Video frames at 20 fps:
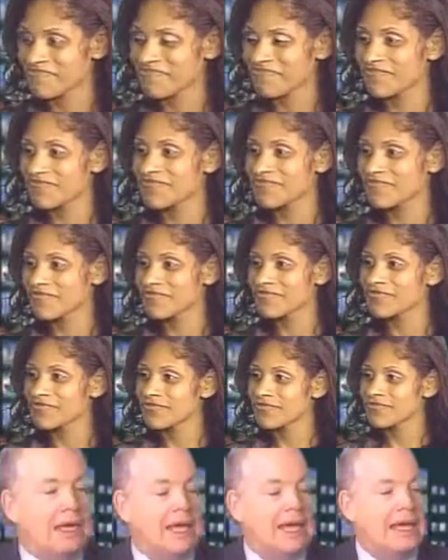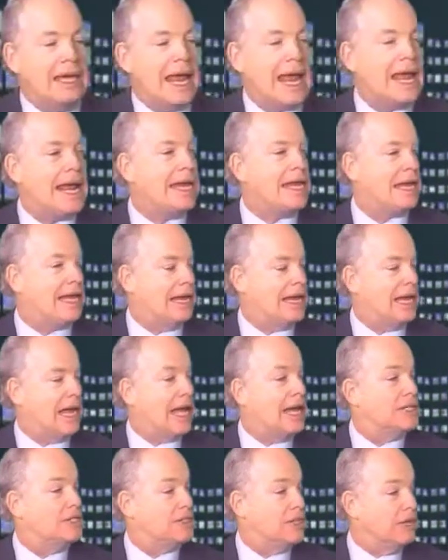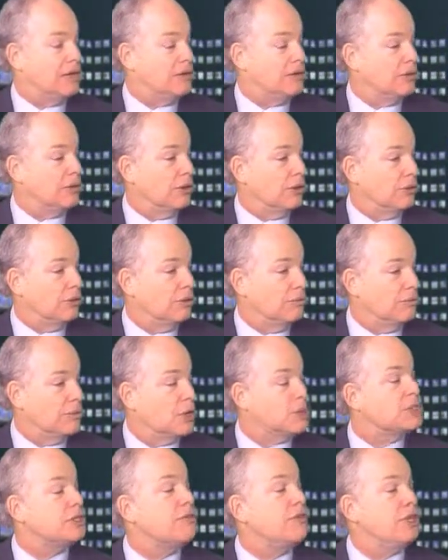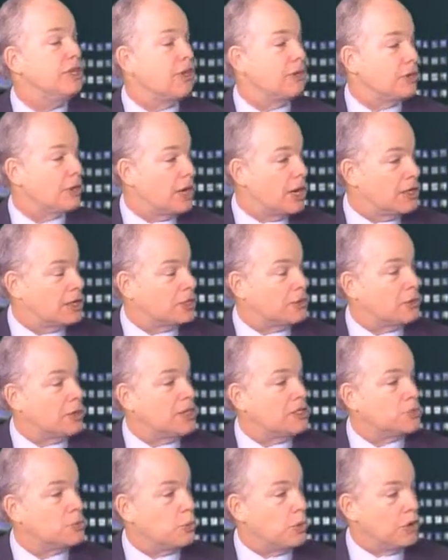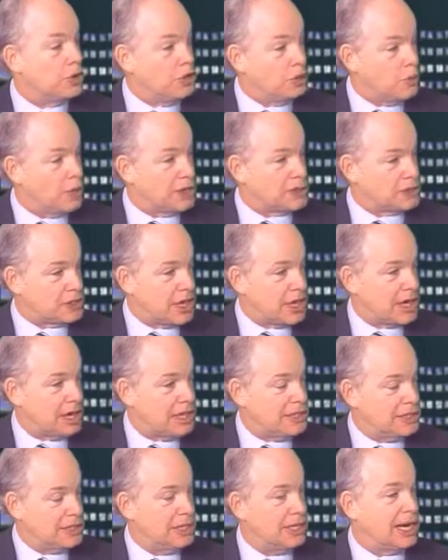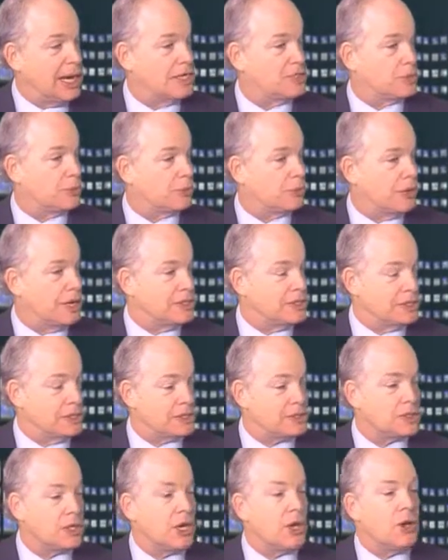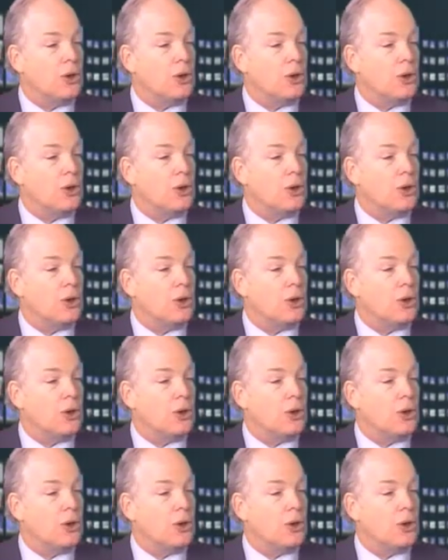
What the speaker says: Well, in Haiti, as in most of the other countries where USAID has a presence,